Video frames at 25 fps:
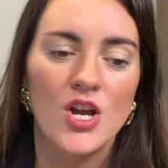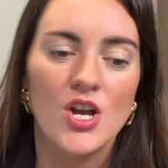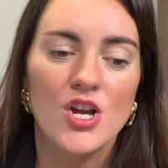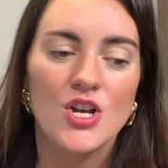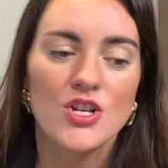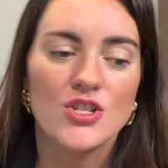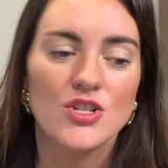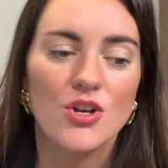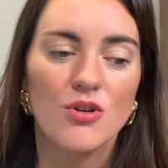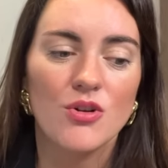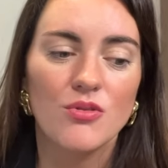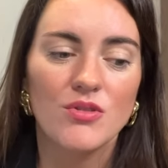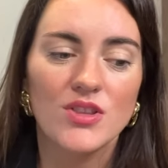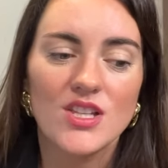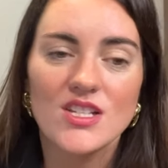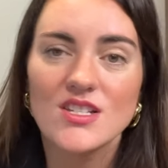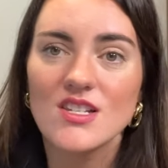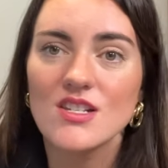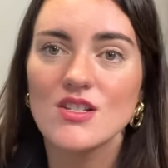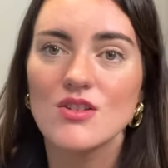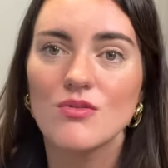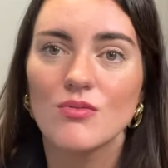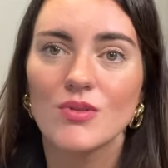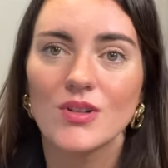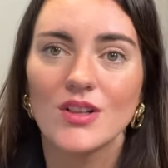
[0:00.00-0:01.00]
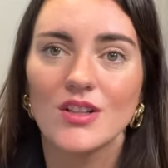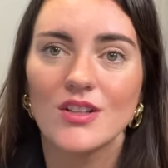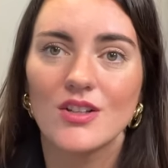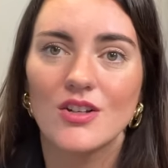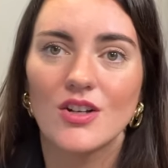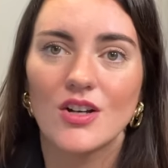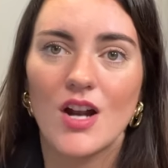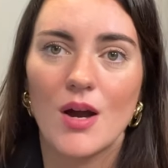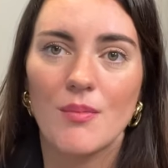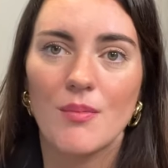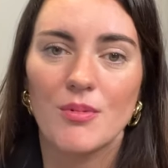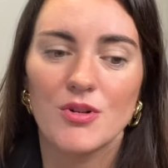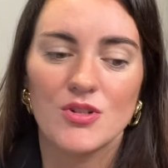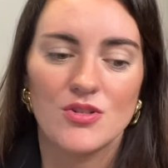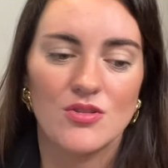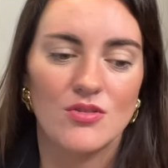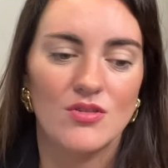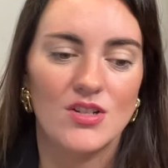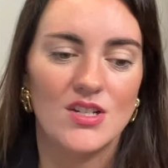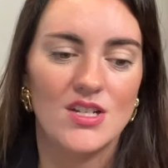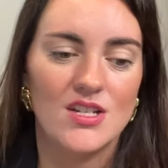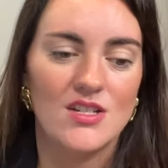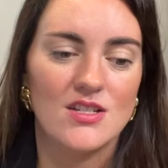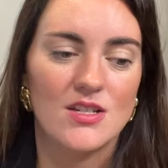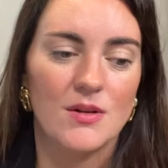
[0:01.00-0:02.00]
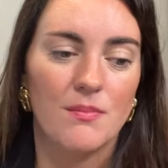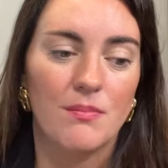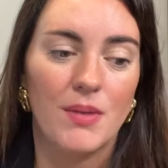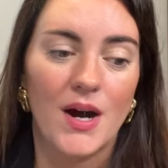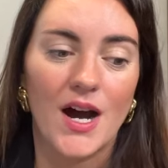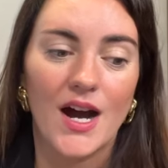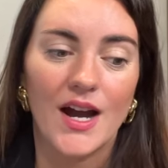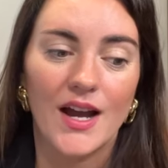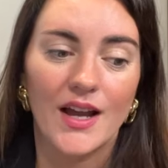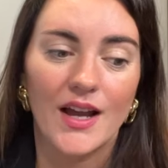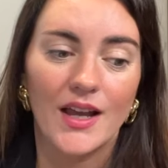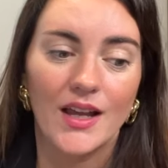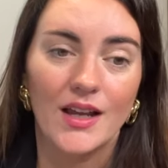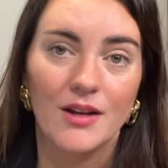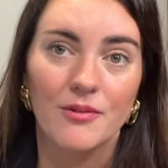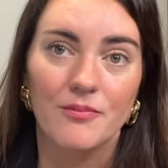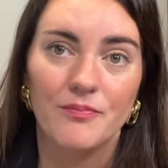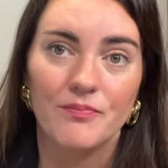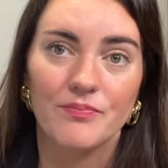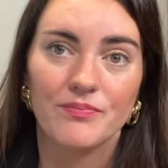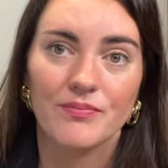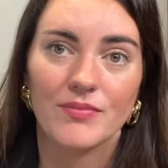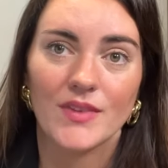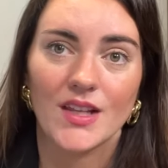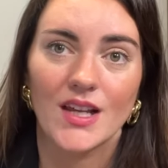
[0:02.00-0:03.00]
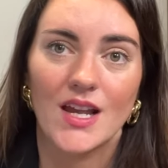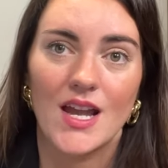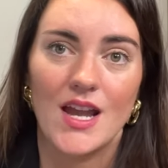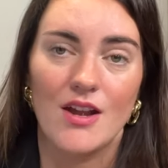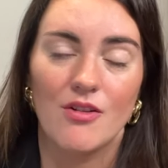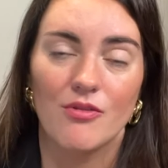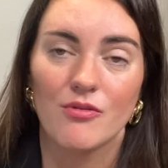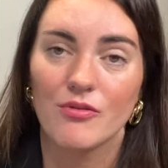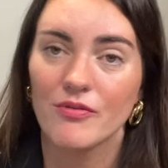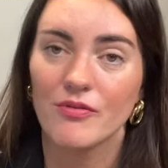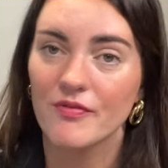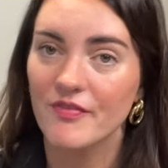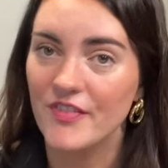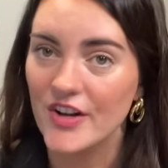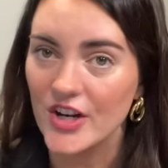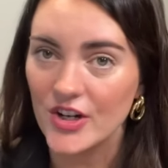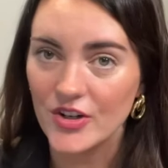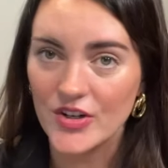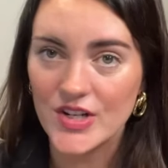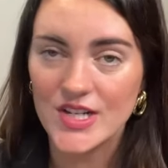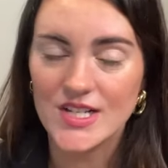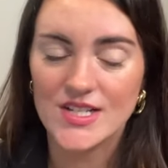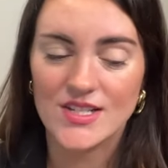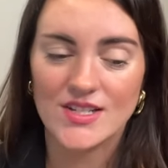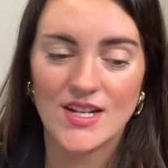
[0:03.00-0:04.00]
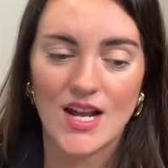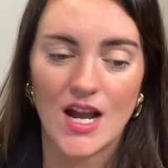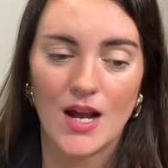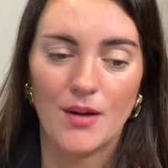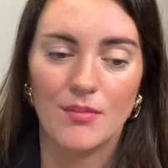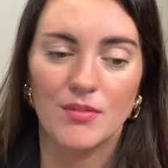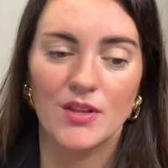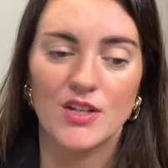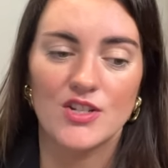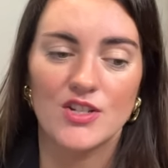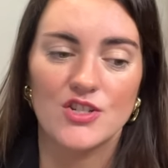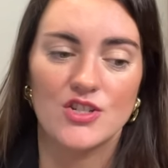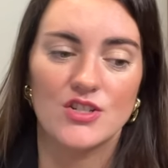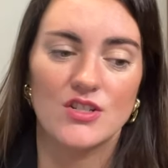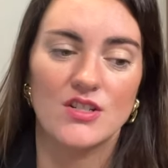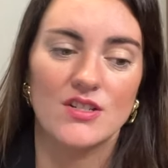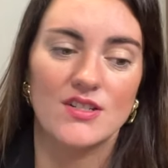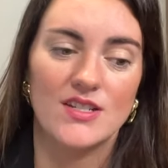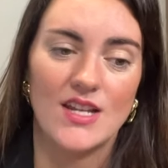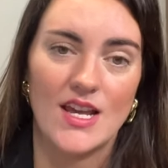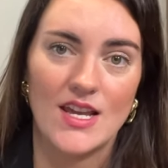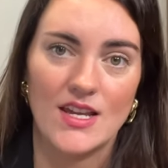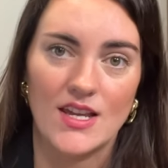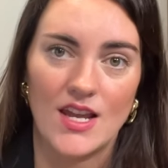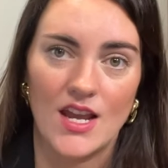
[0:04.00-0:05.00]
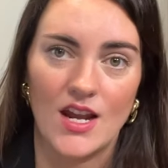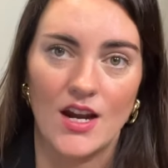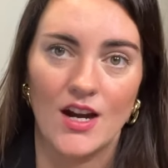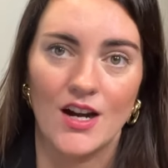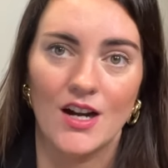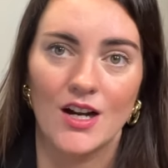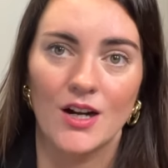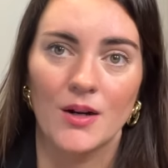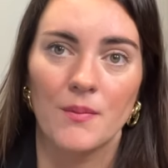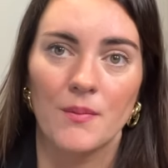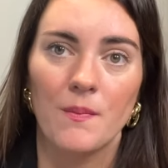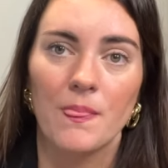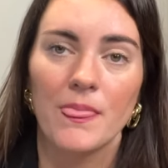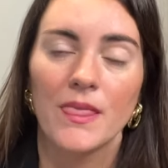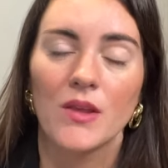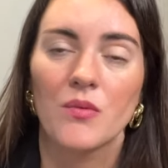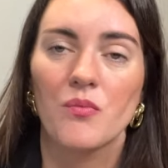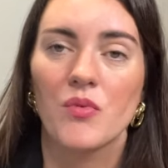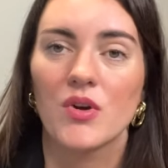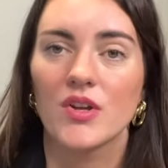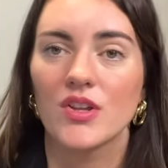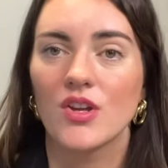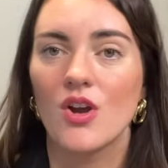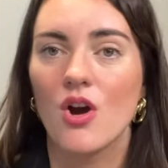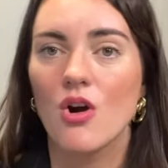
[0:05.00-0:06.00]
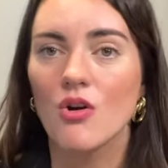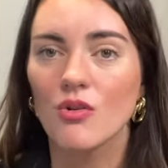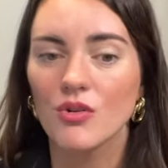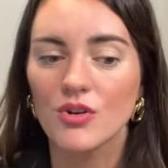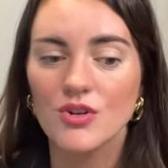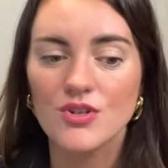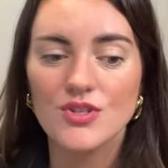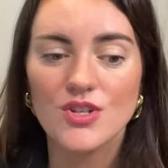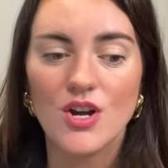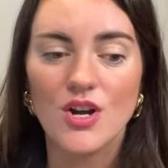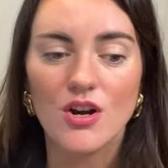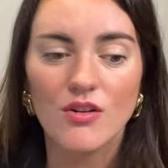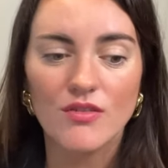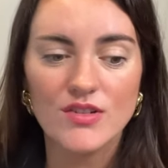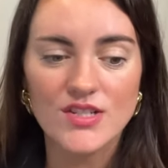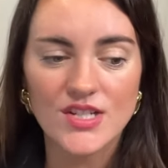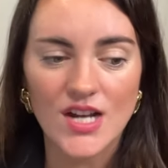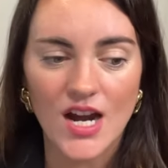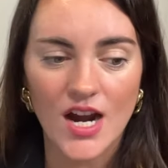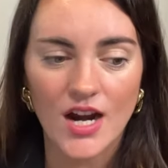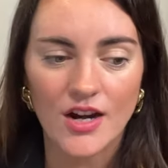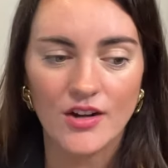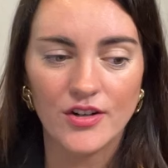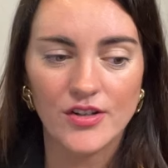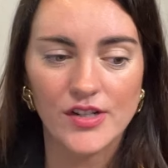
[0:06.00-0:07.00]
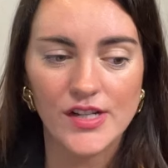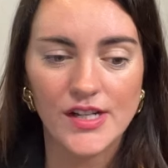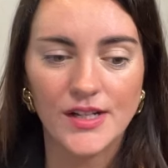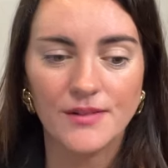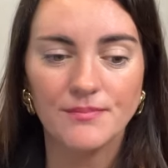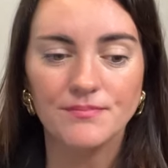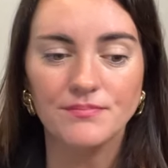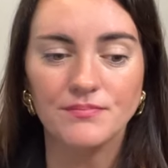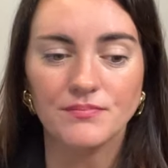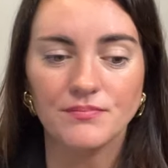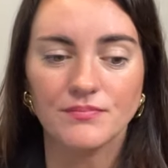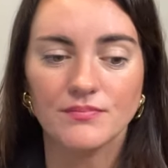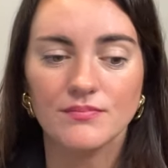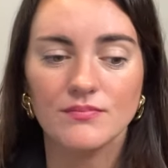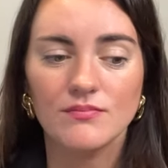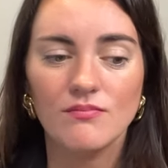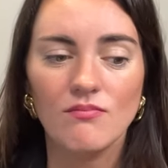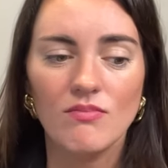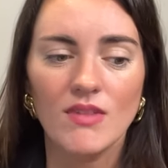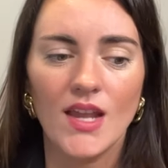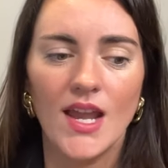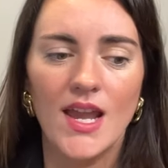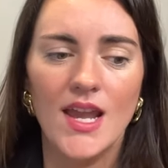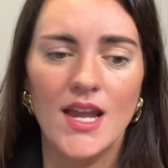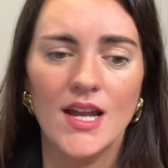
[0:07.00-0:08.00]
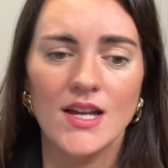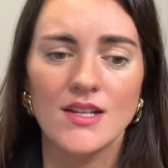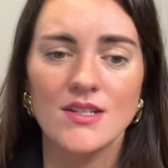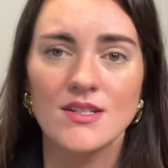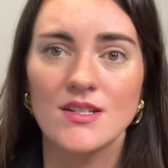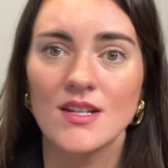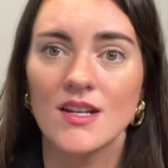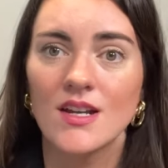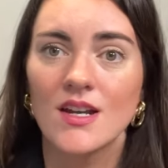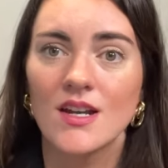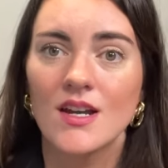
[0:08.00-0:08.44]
So this is a really good opportunity to buy a very established daycare where the owners are retiring, and